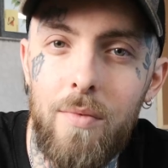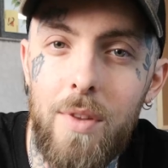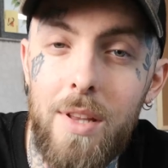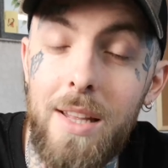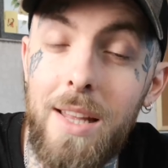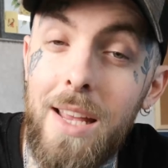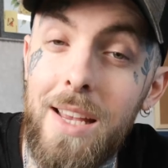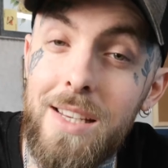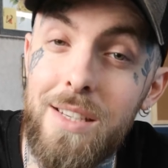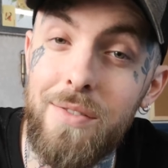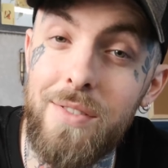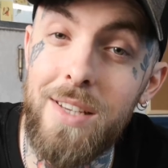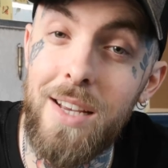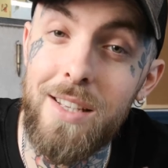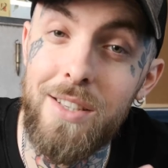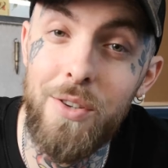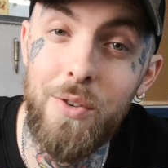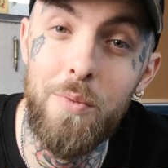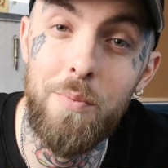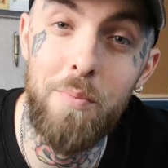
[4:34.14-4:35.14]
The days of
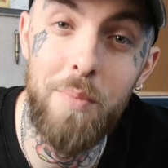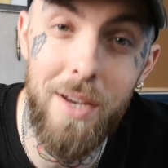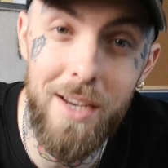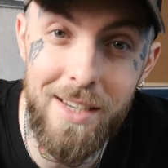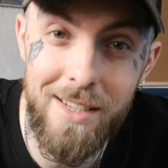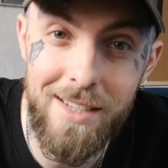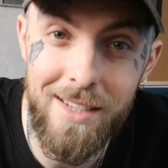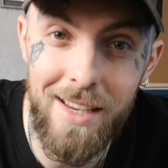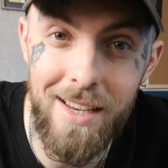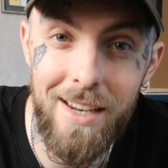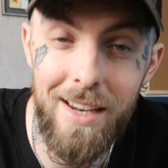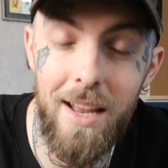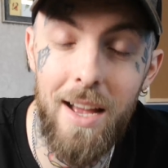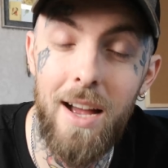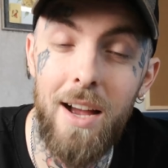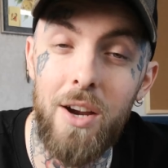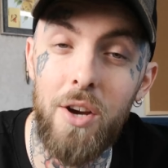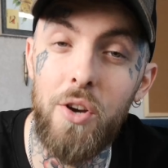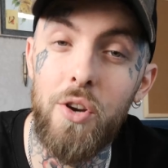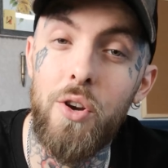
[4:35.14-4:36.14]
tattooing pigskin
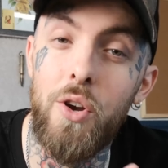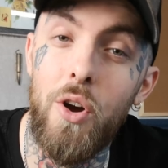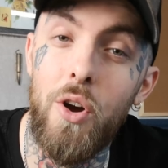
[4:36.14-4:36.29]
are